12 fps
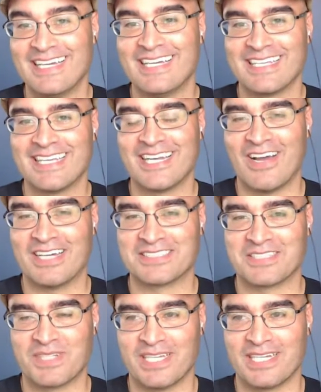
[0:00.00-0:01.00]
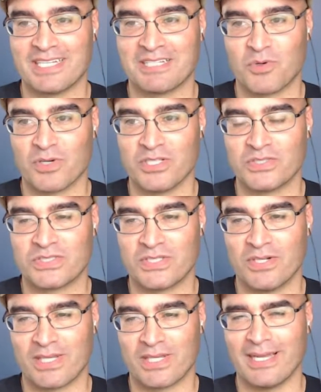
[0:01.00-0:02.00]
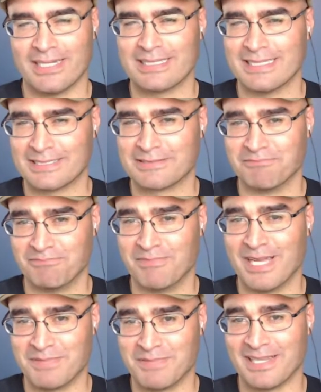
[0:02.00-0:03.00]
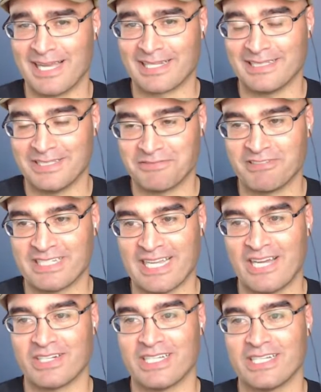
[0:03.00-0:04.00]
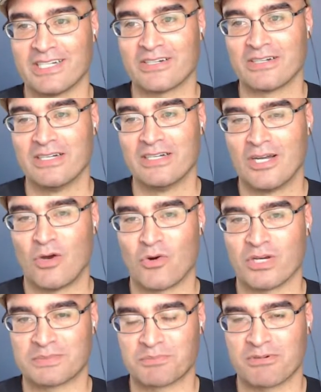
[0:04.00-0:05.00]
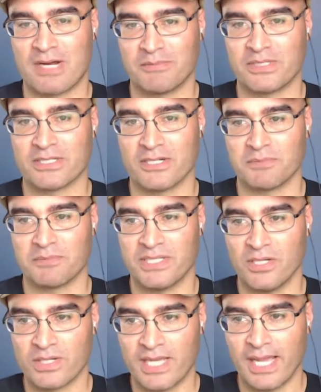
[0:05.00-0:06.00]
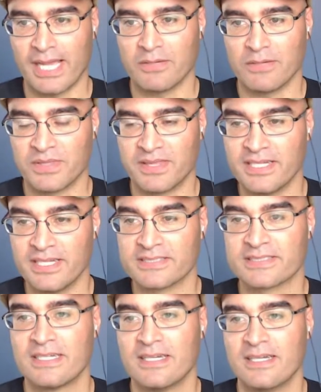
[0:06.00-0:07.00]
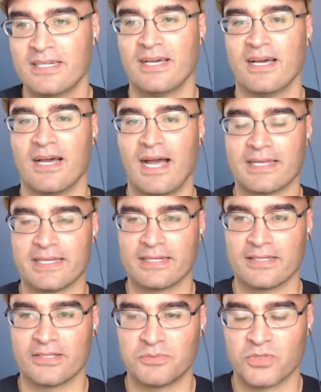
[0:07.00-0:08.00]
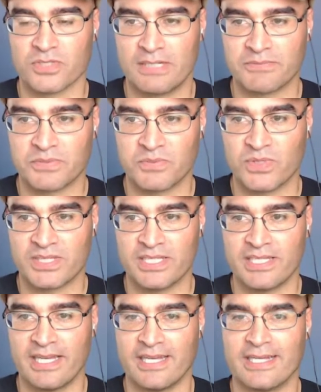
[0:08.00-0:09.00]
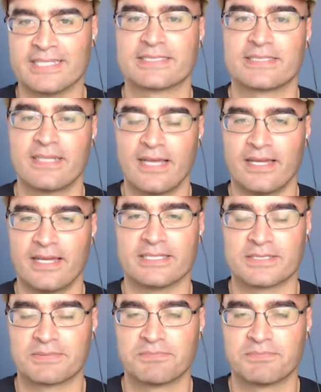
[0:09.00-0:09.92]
as I'm getting more used to, okay, it's maybe likely to freak out here, or it's probably going to be okay with this. I get a little more comfortable with it, and it's